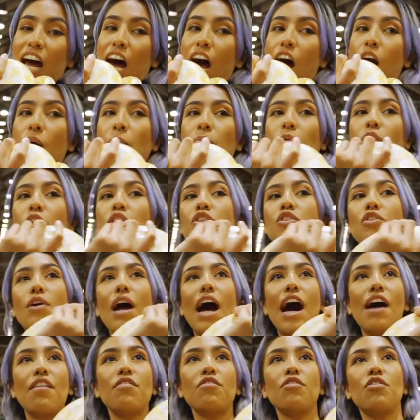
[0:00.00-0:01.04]
Um, we'll
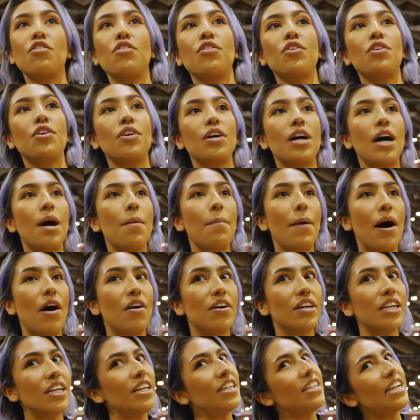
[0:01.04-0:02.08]
travel
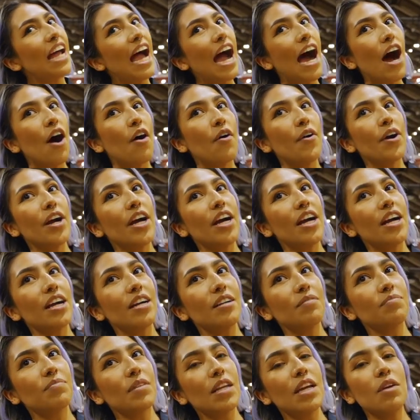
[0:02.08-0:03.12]
about an hour.
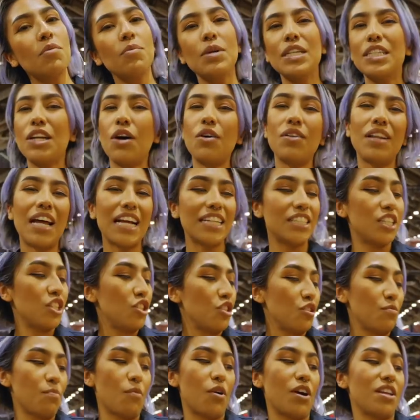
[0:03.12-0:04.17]
We don't like to
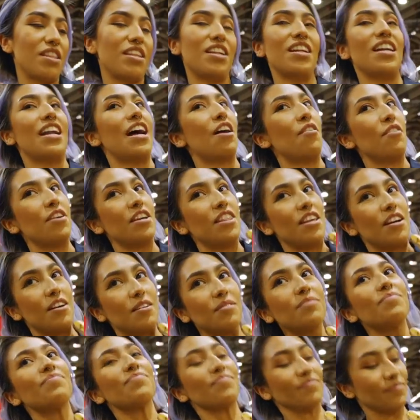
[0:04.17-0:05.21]
do more than an hour. Though.
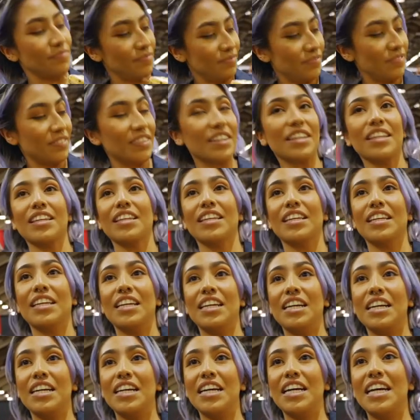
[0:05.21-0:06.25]
Okay, so basically within L
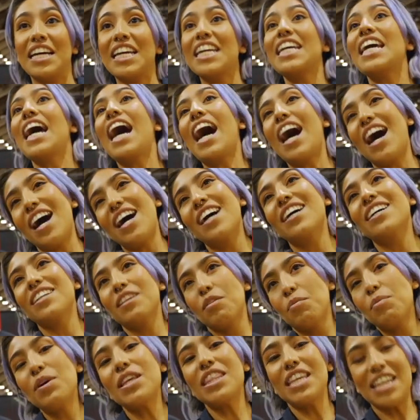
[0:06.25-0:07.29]
A County? Yeah,
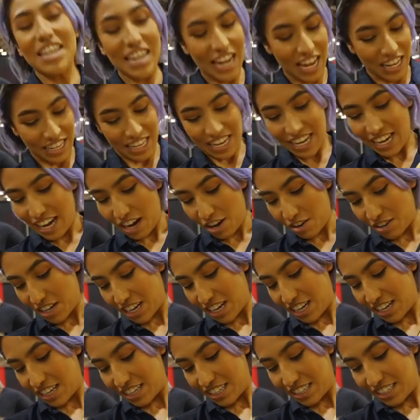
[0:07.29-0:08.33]
okay. Within L A County.
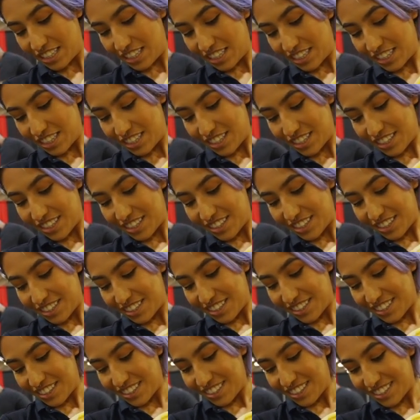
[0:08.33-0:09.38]

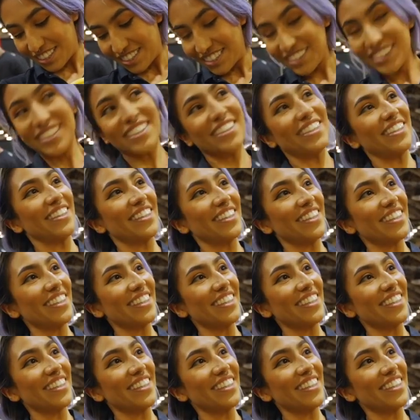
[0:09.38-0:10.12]
That is a gorgeous